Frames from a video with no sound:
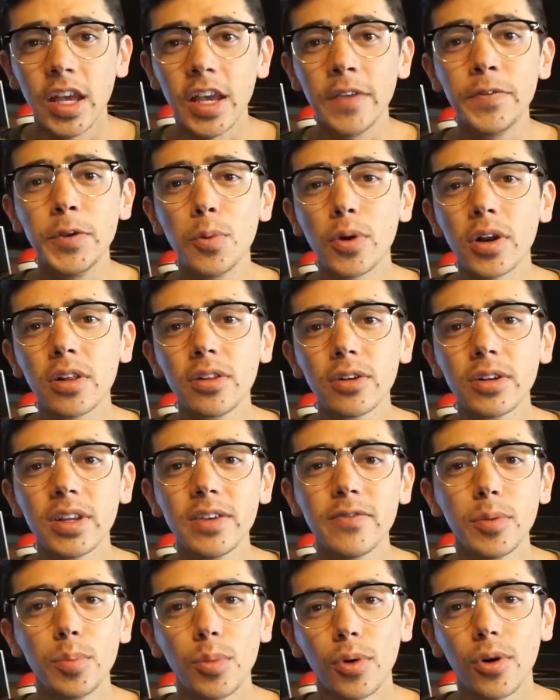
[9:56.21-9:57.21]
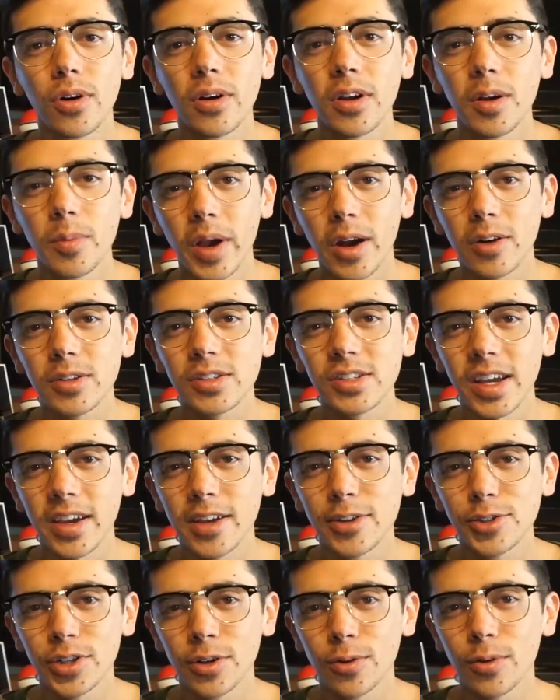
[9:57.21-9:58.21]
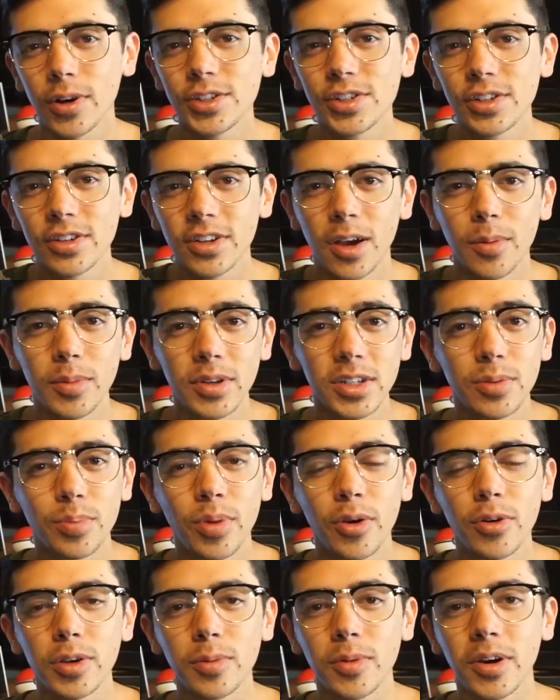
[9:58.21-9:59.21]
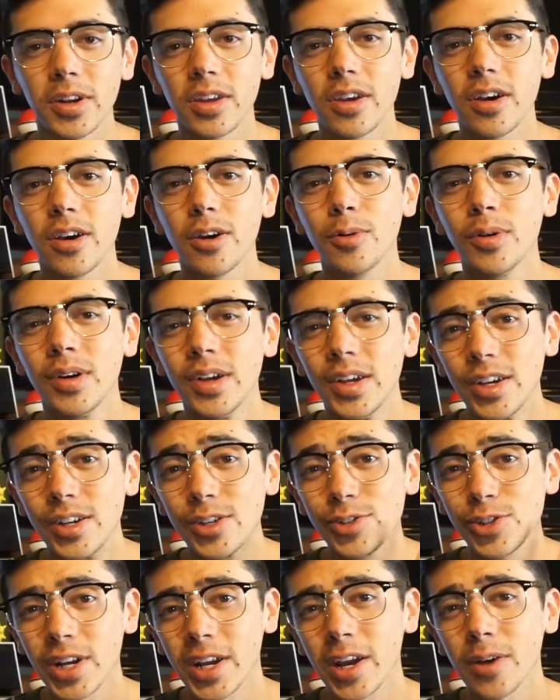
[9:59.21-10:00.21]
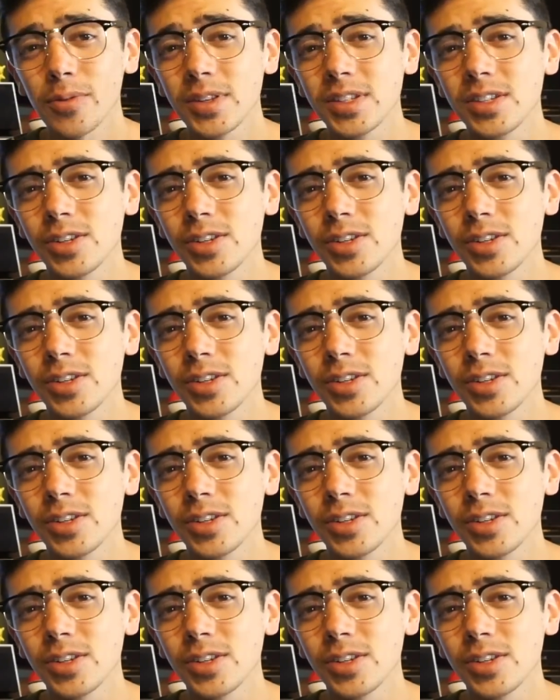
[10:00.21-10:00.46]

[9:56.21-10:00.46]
If you want to learn even more about second generation coming to Pokemon Go, check out the